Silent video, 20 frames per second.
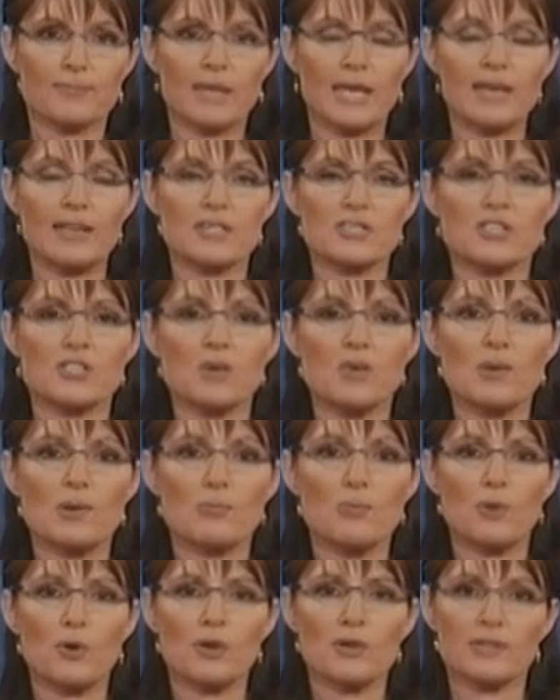And it's so
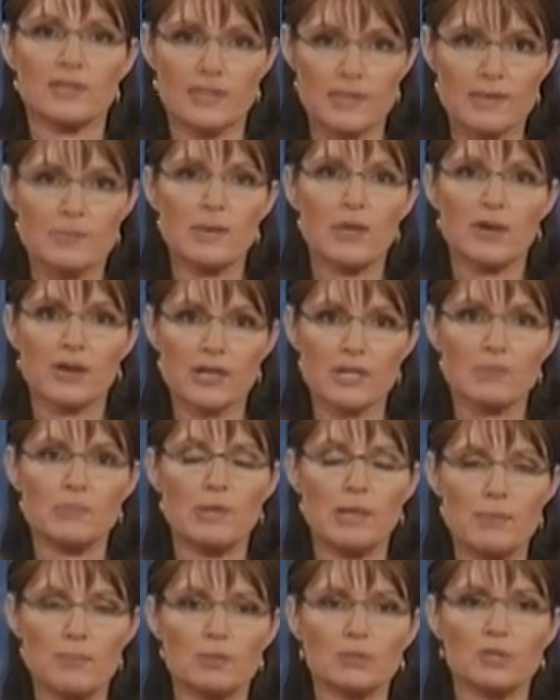important that the American
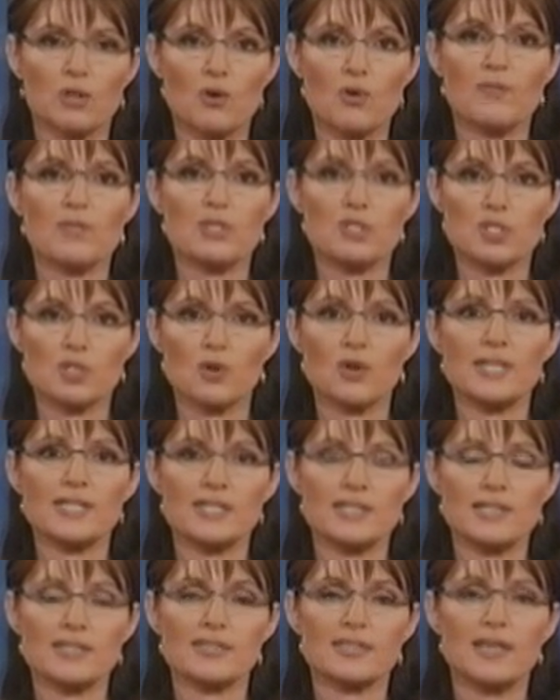people know of the
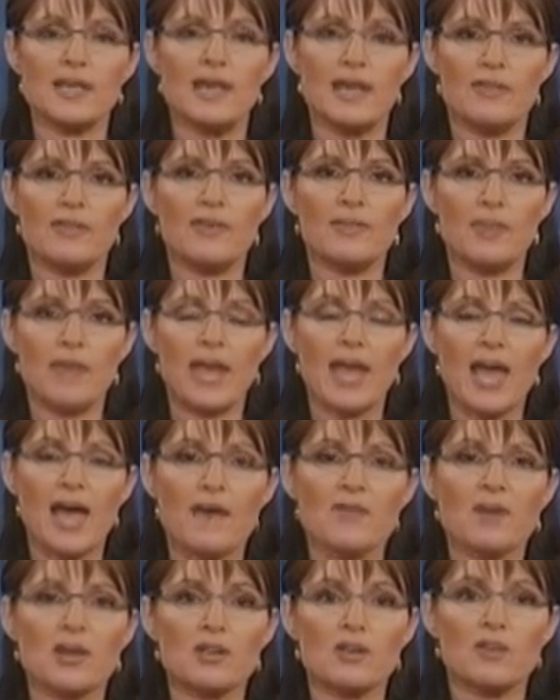choices that they
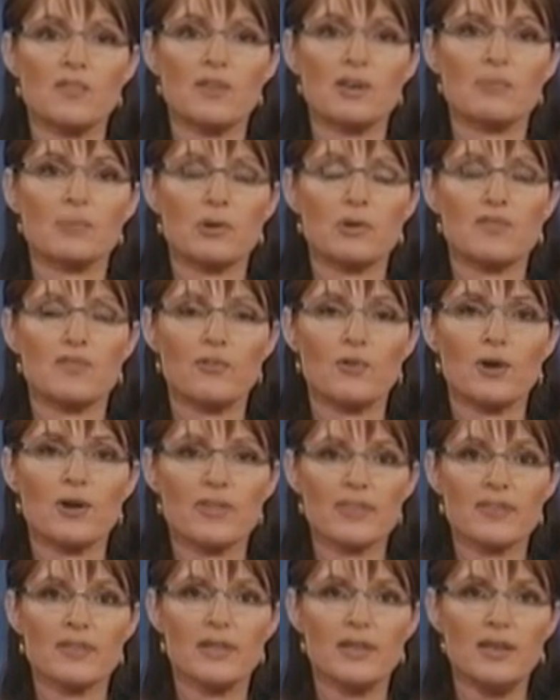have on November
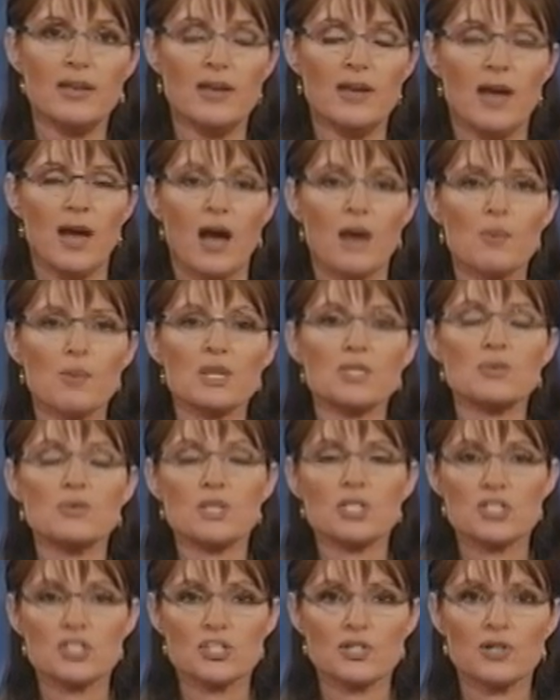4th. I want to
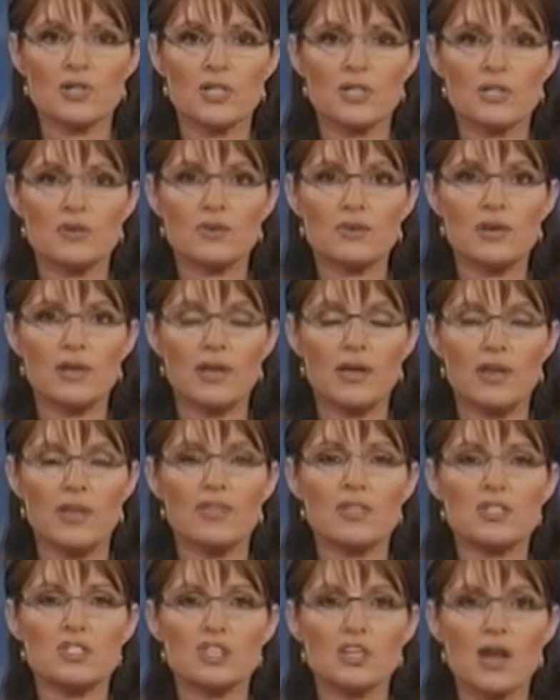assure you
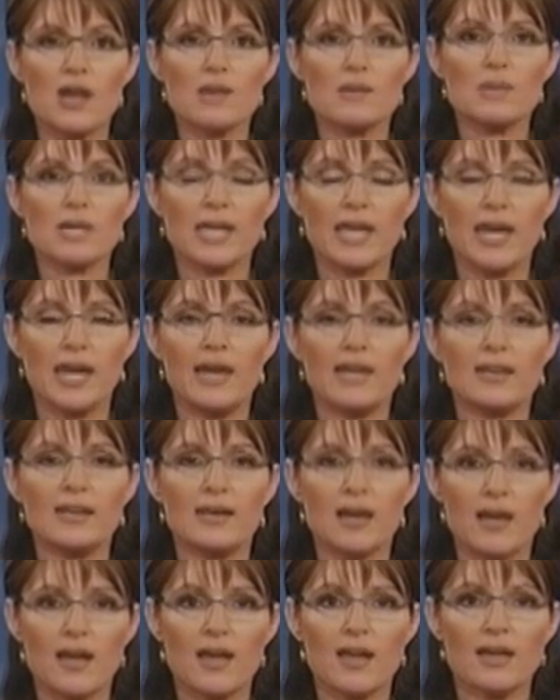that John McCain
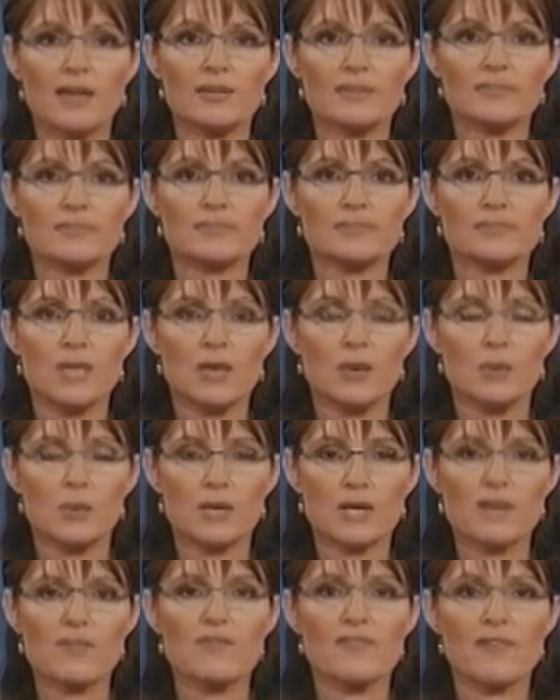and I, we're
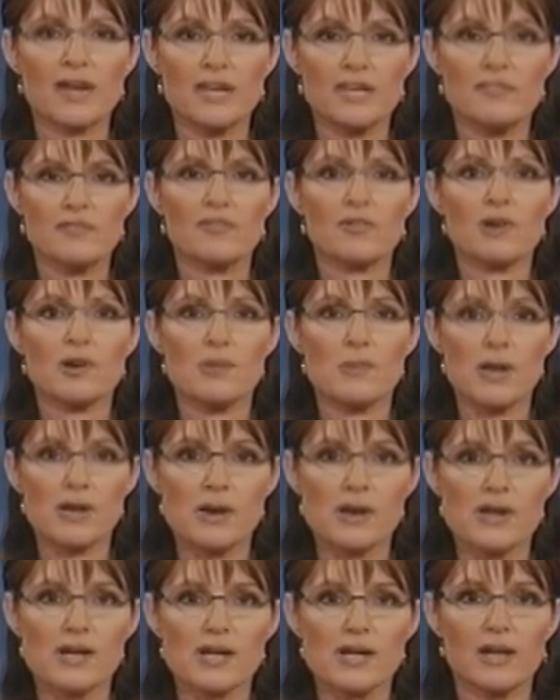going to fight for
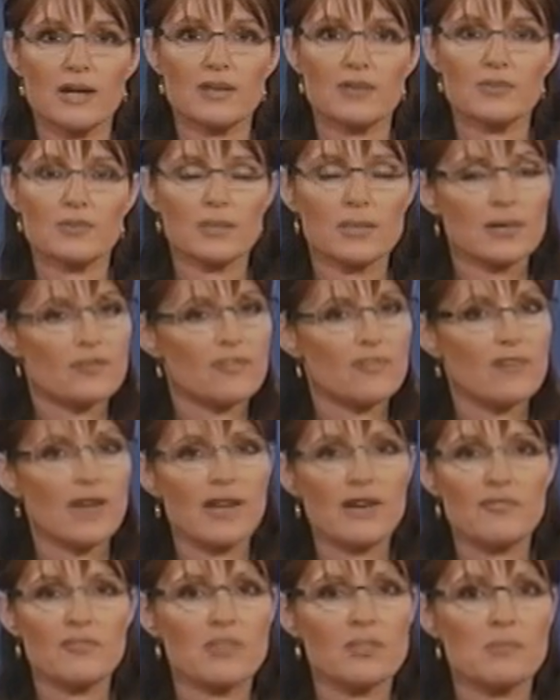America. We're going to
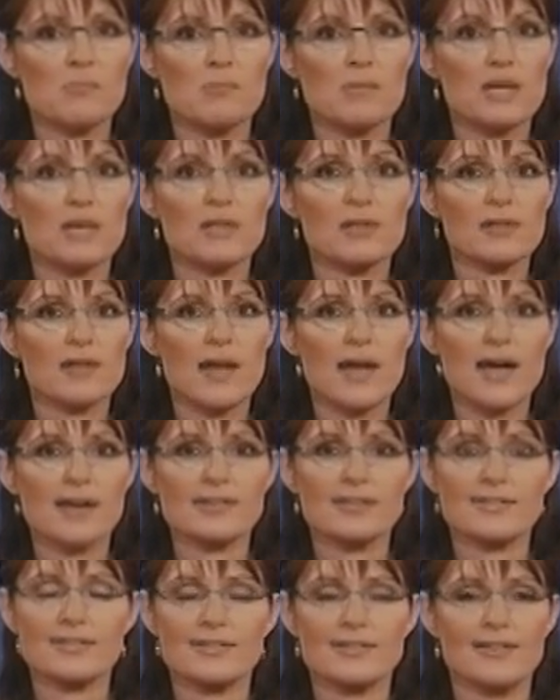fight for the middle
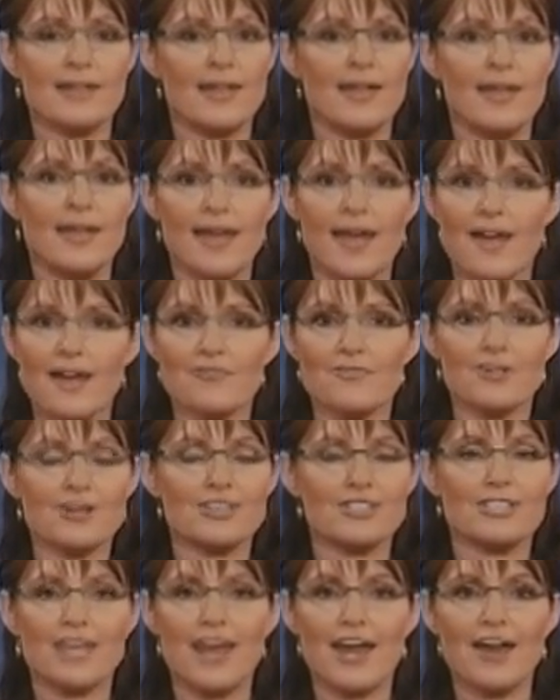class,
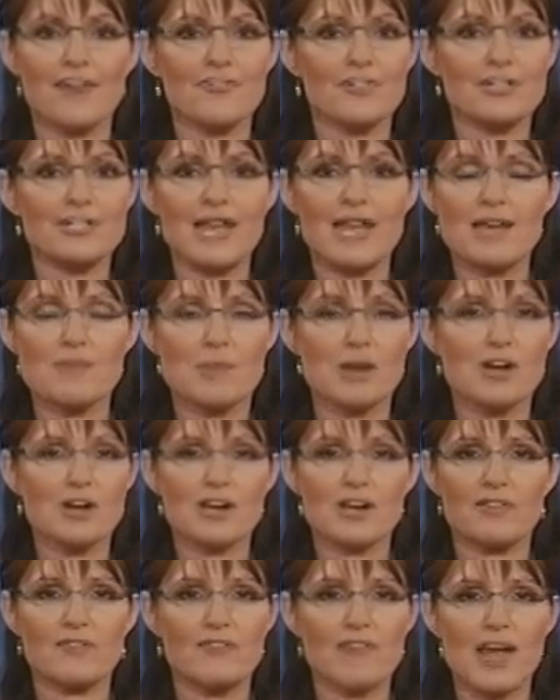average, everyday
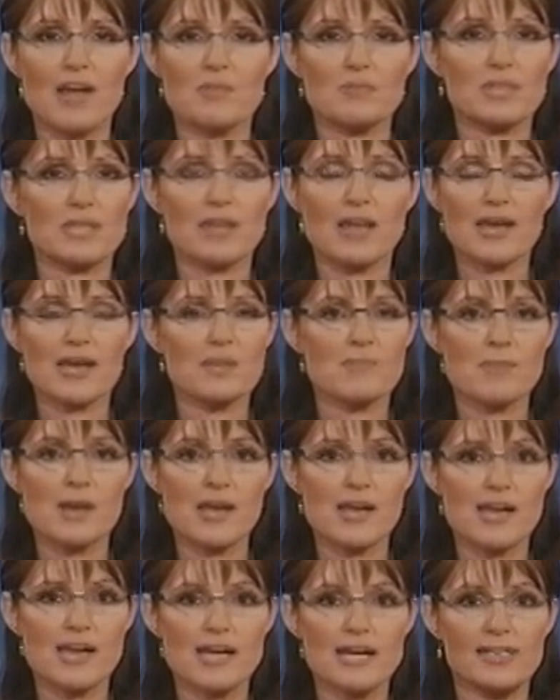American family like
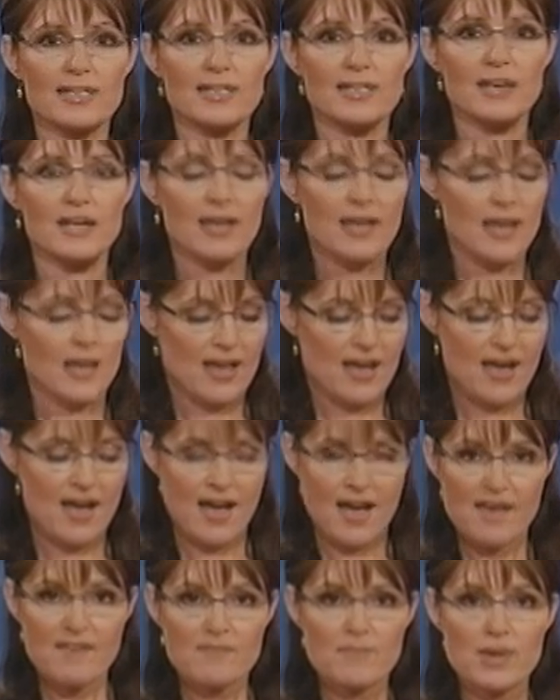mine.
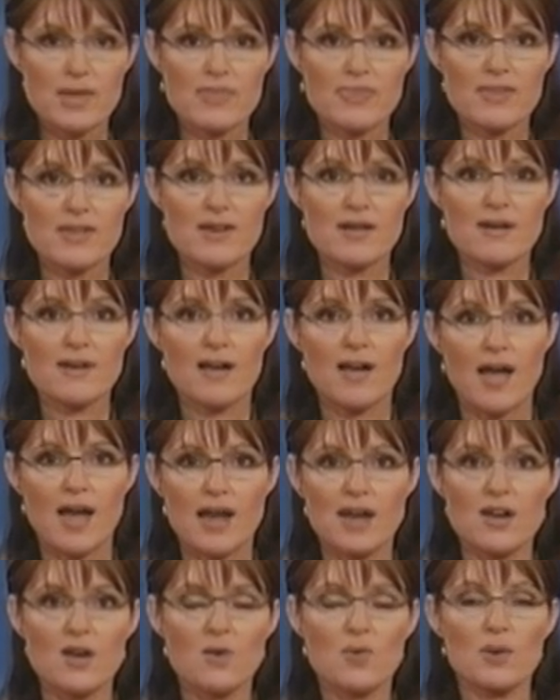I've been there.
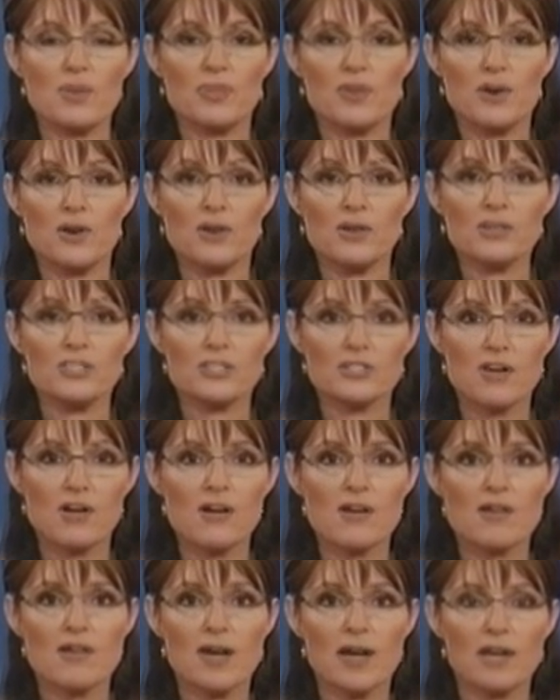I know what the hurts
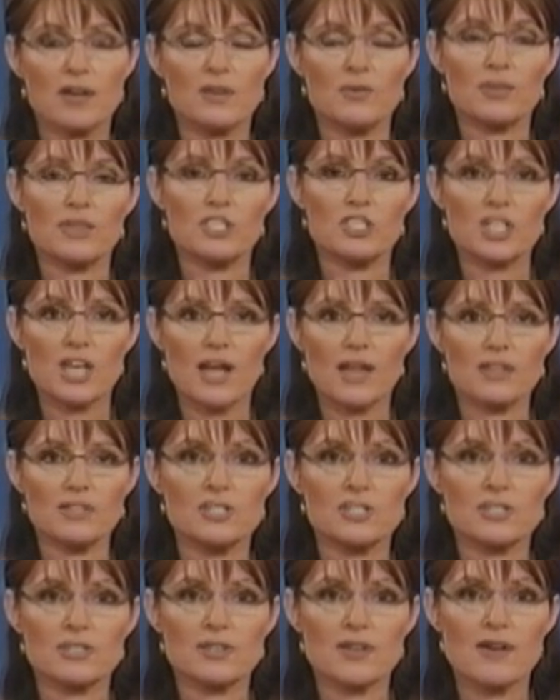are. I know what the
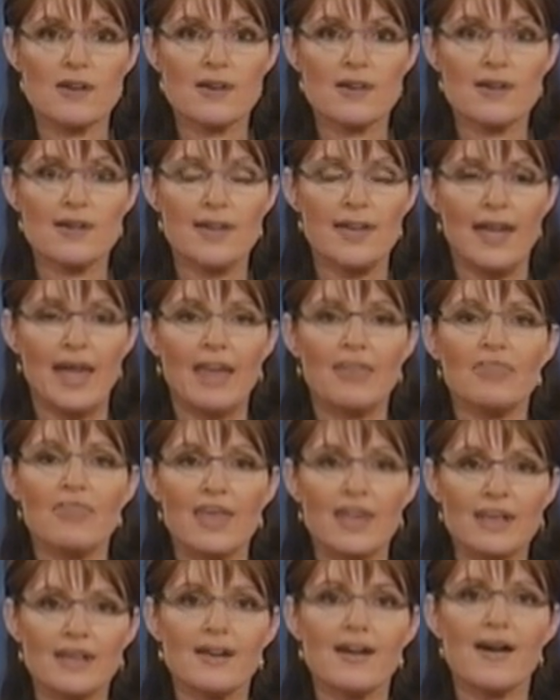challenges are. And
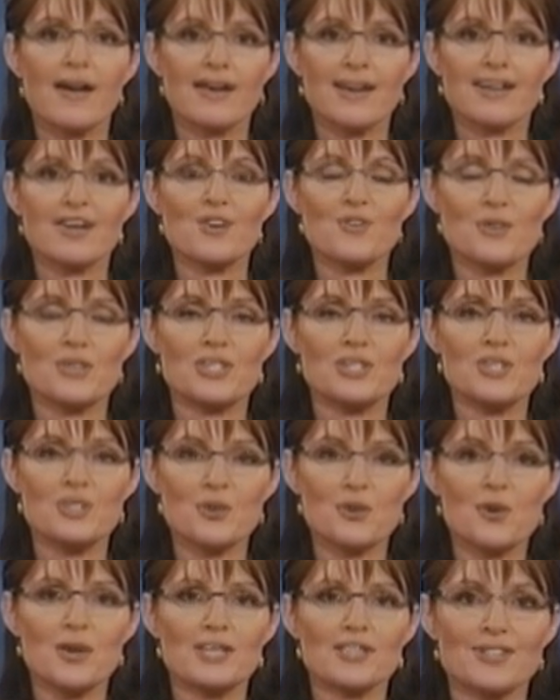thank God I know what the
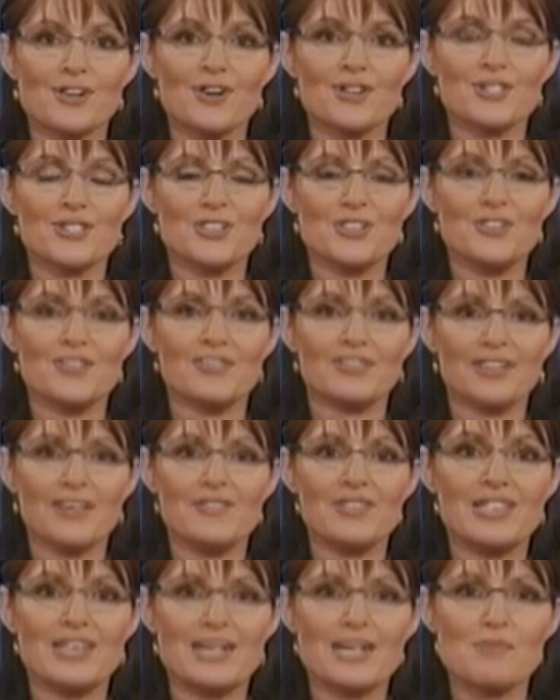joys are, too, of
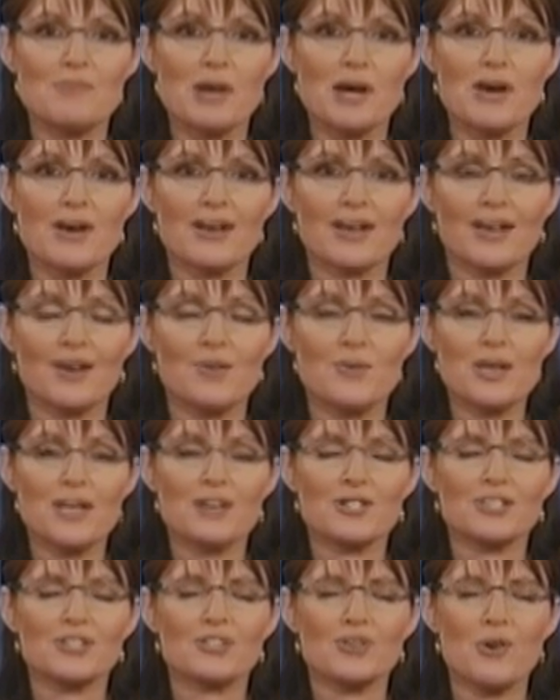living in America. We
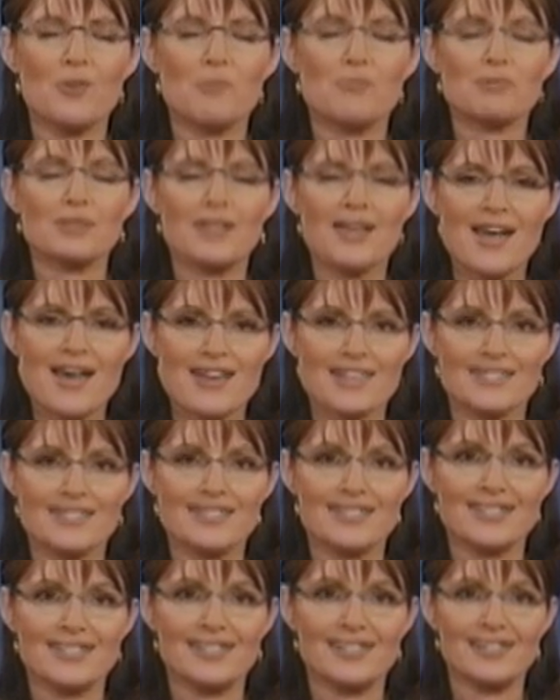are so
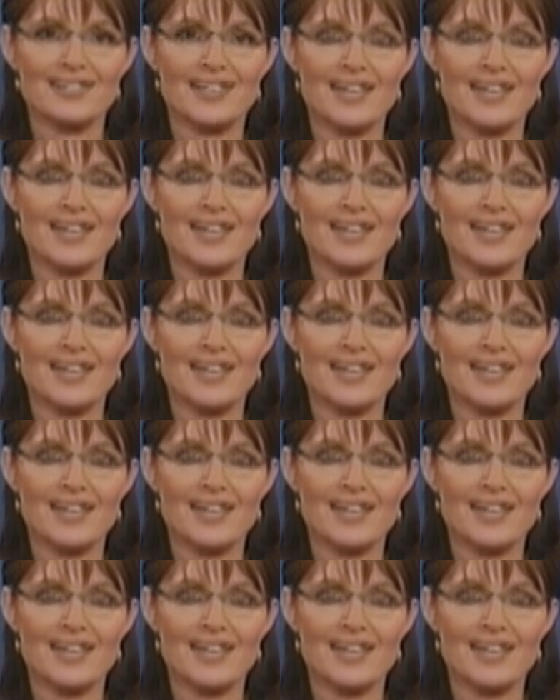blessed.